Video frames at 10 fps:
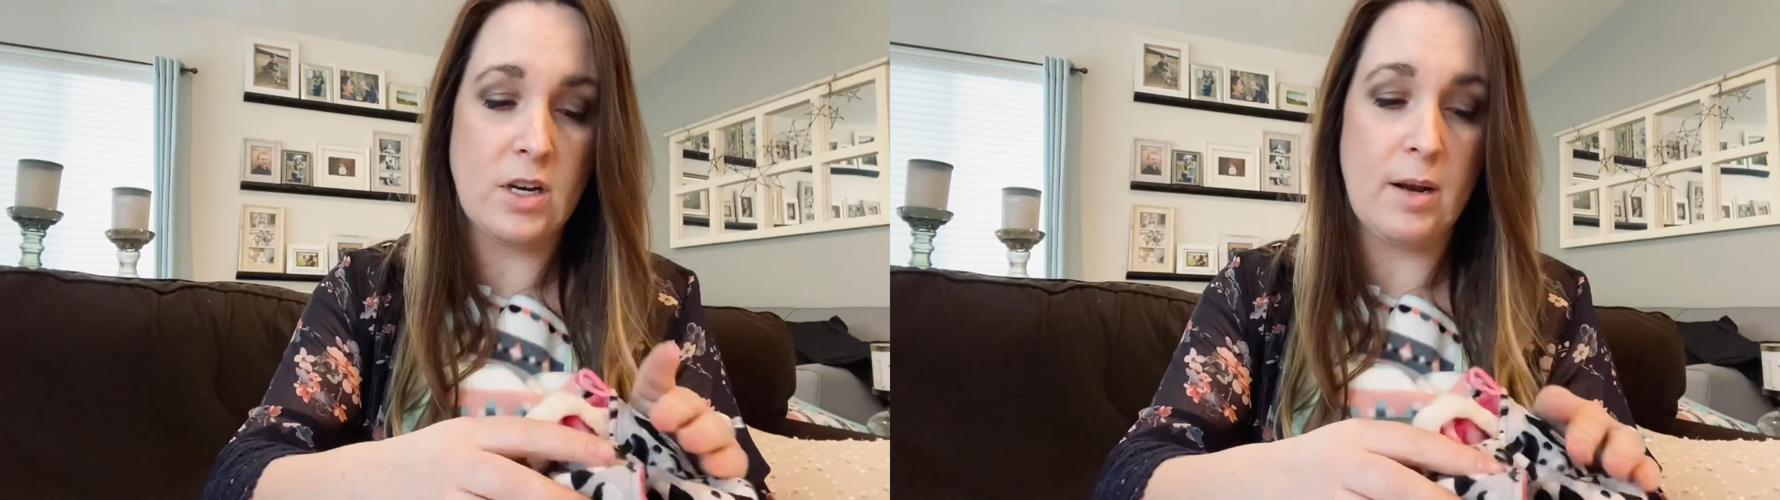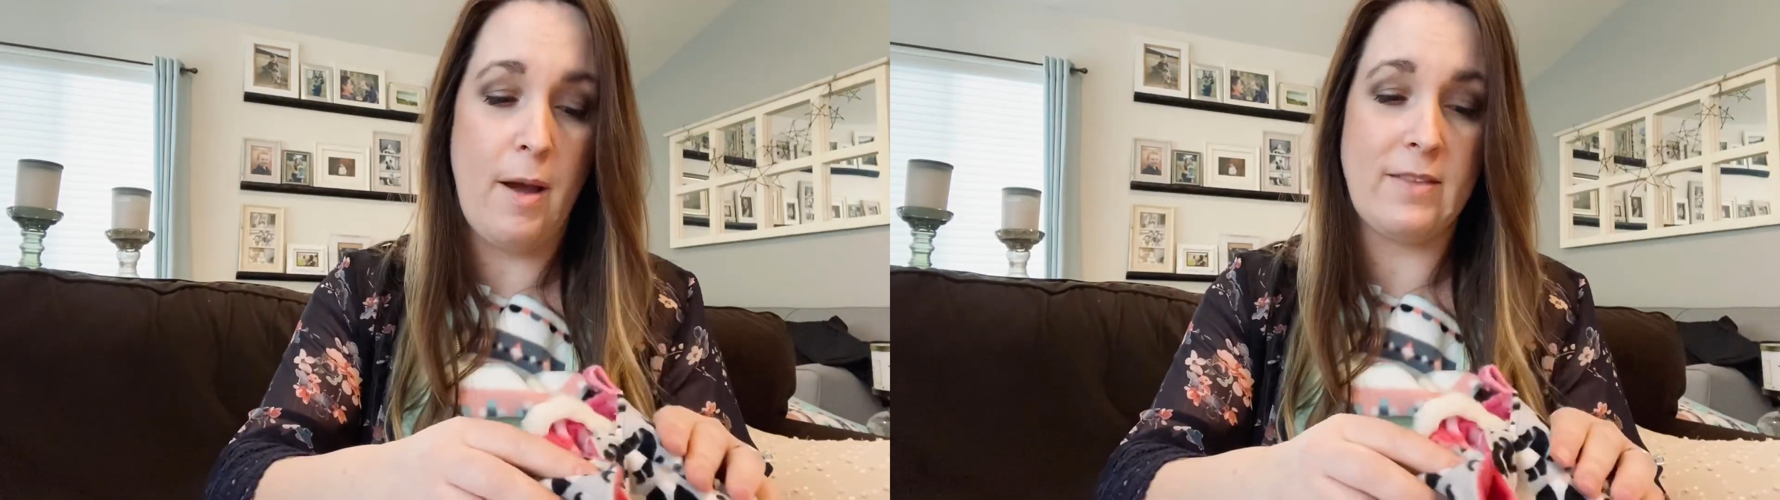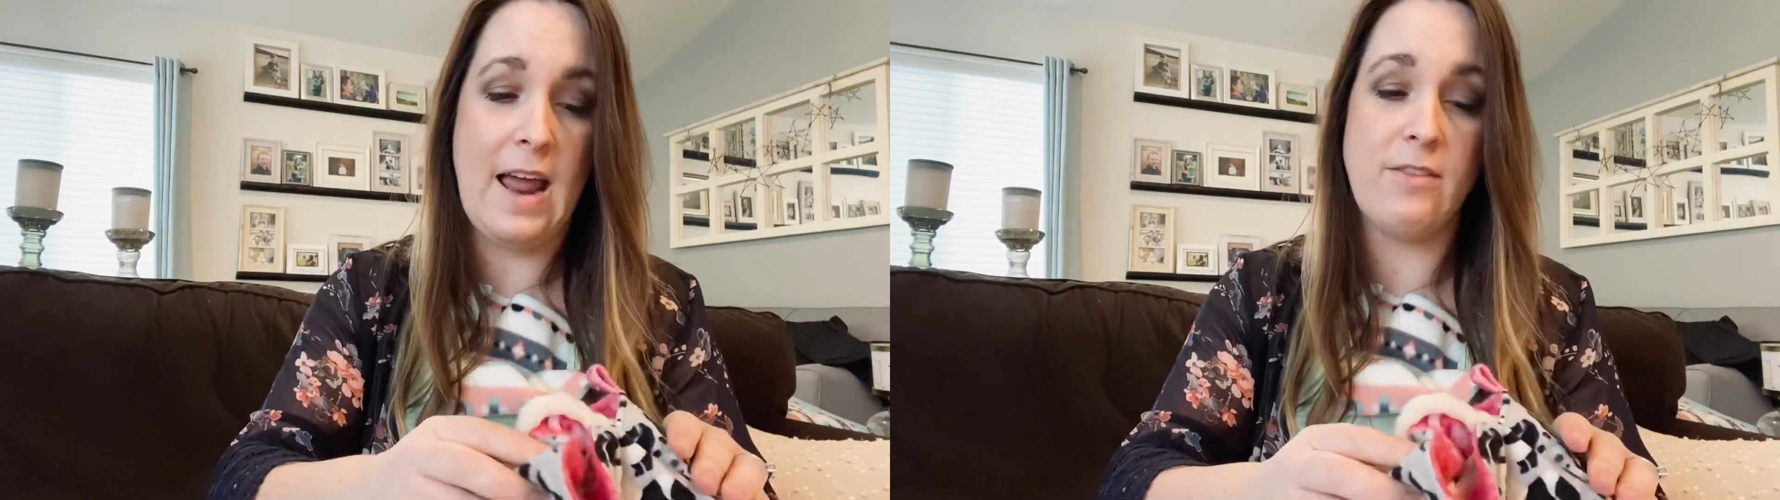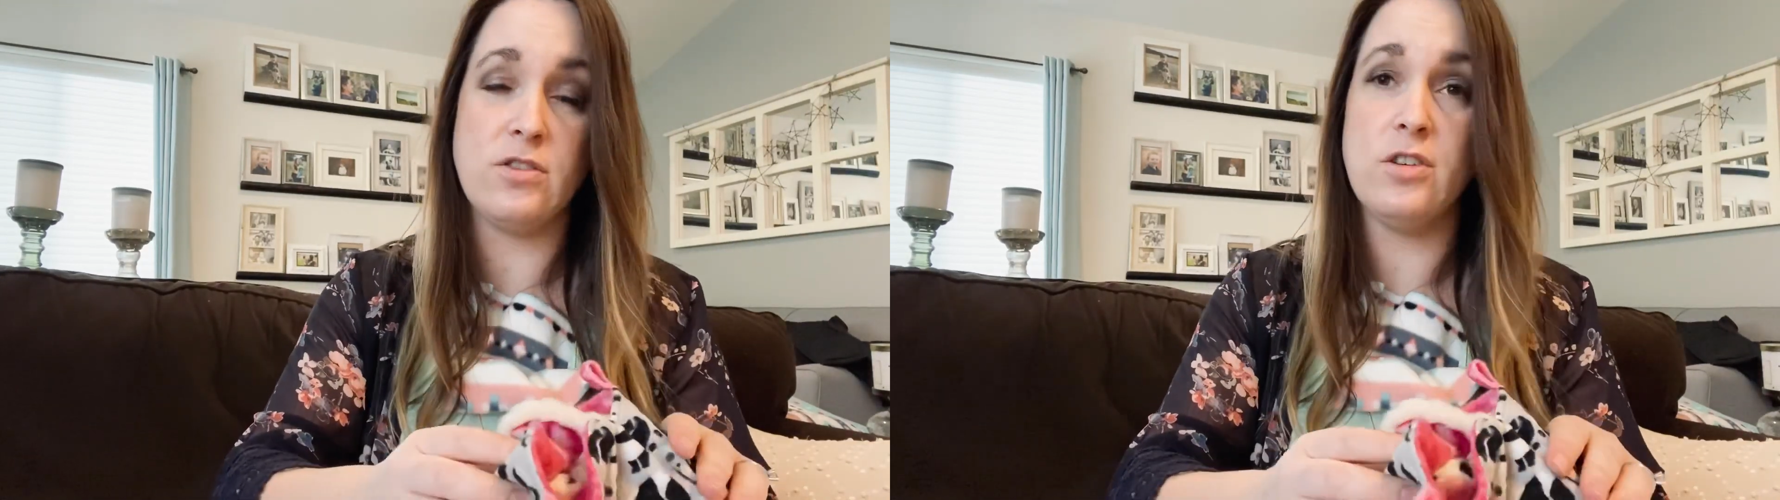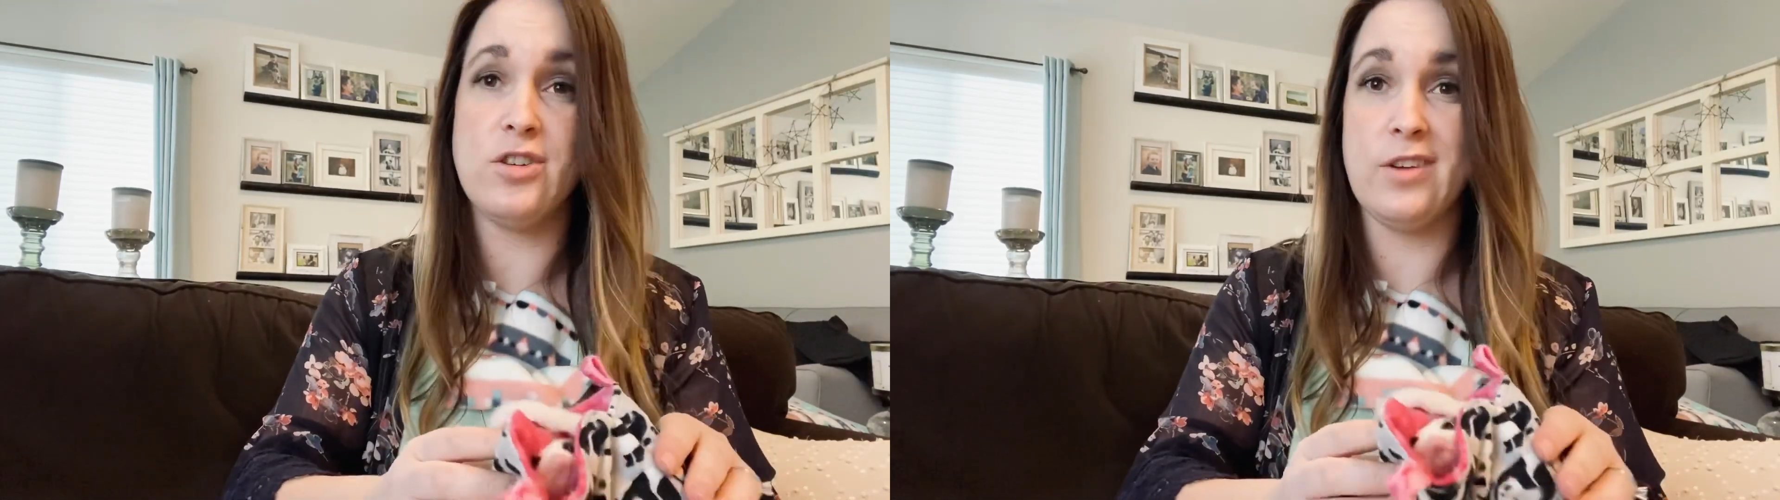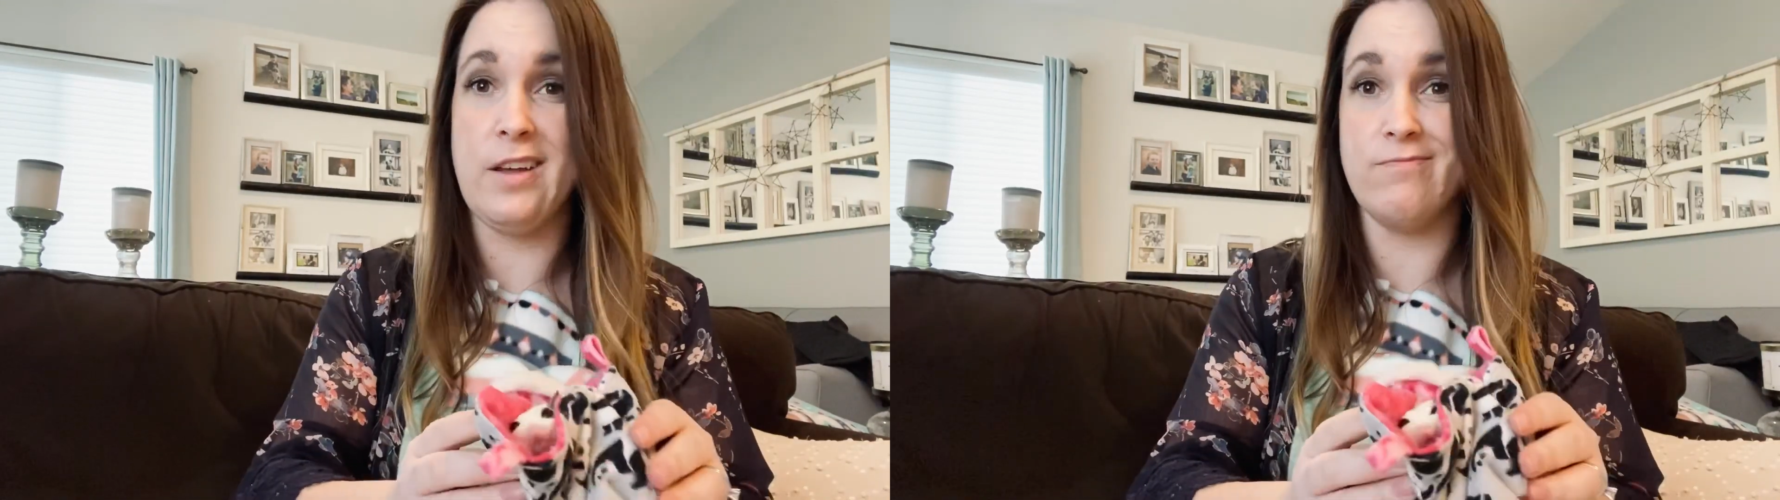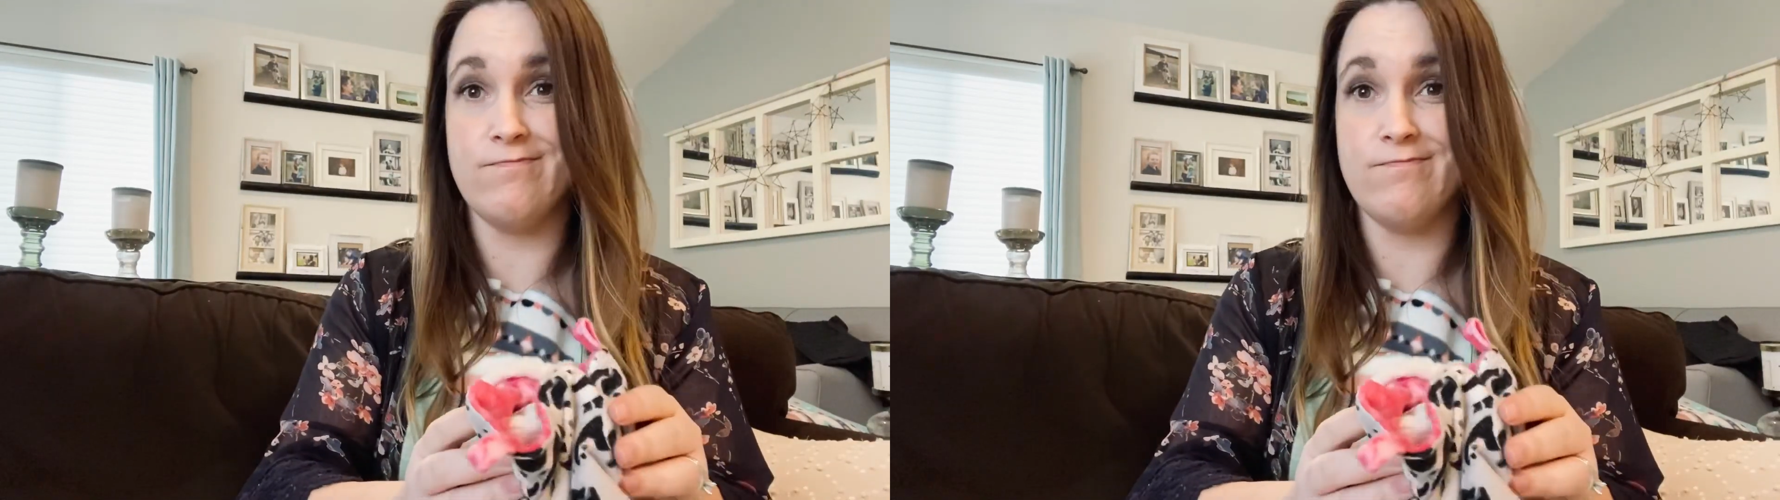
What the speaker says: ended up having to have surgery.